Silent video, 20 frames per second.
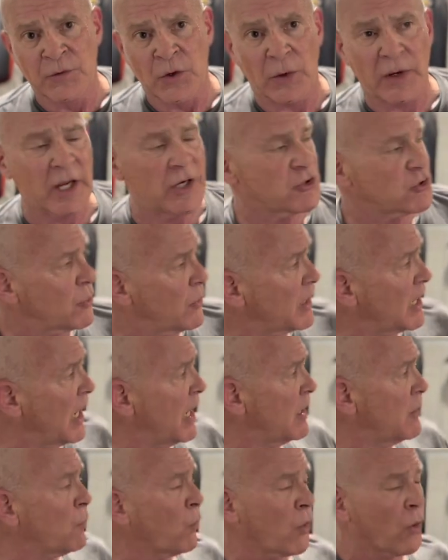Okay, so
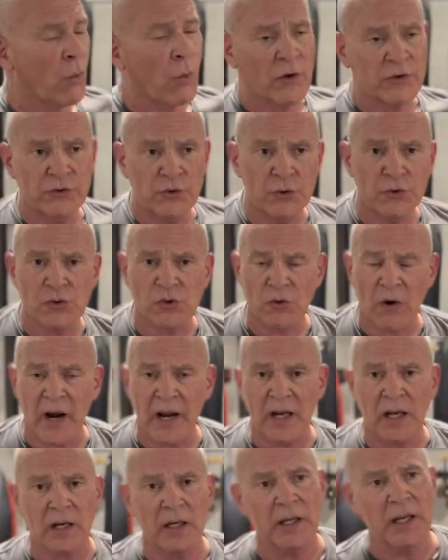again, World War II
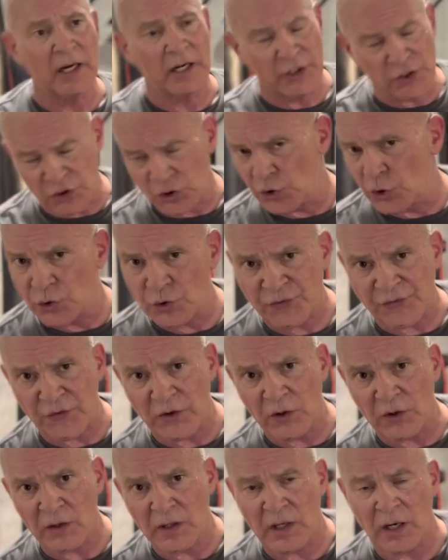strike, it is
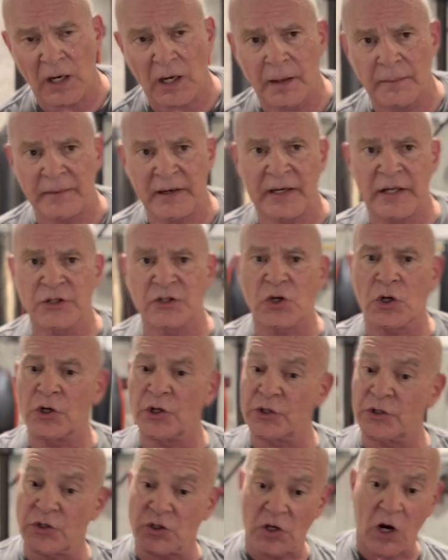useful. Um, it is a
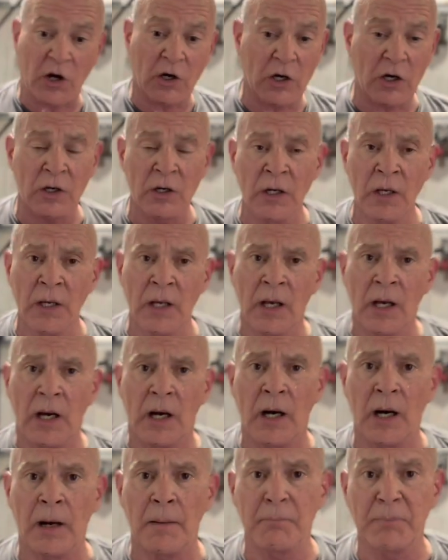good sucker
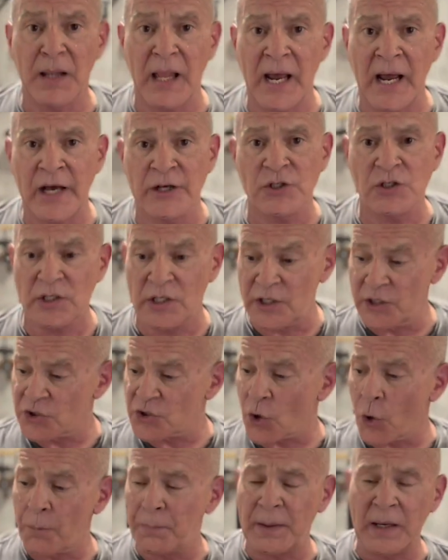uh, blast. It is
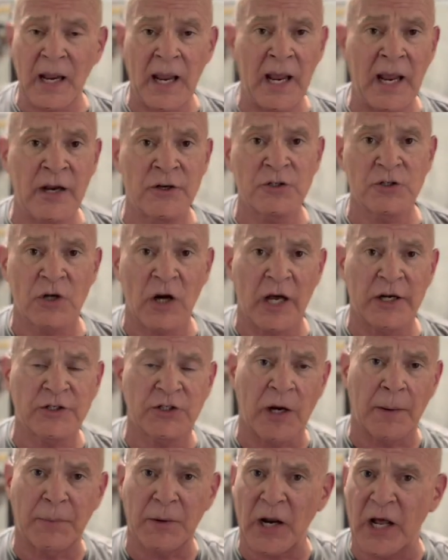open hand. You're not
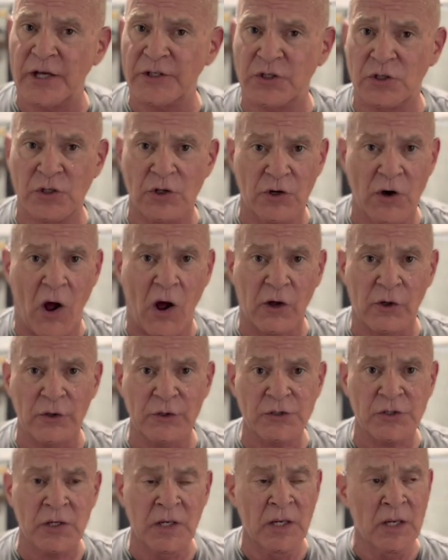jeopardizing your
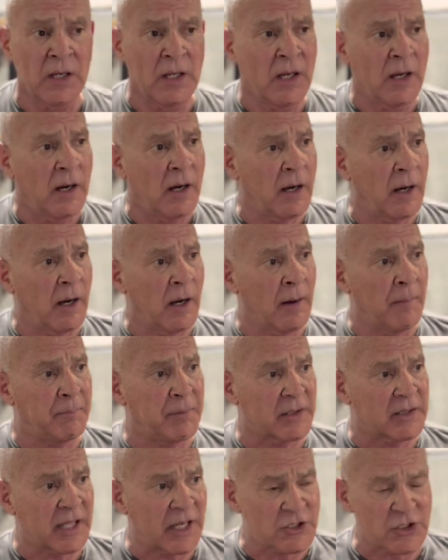knuckles, uh,
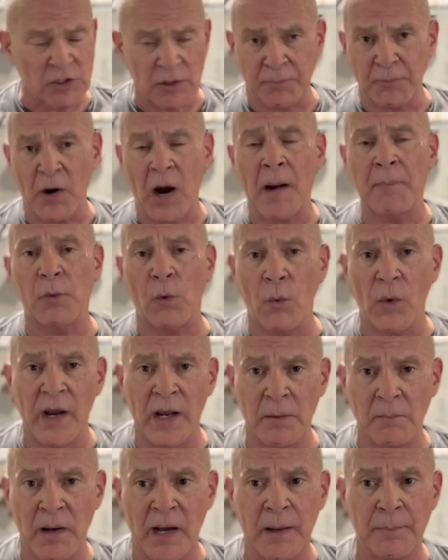but that's the proper way,
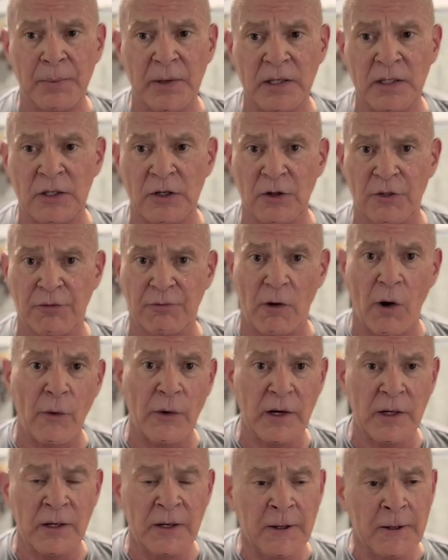in my opinion, to throw
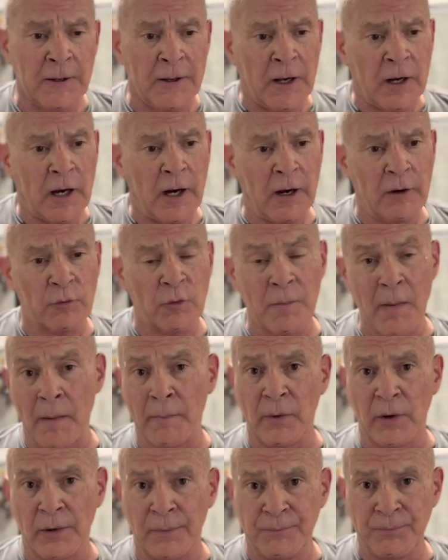it. Uh, remember,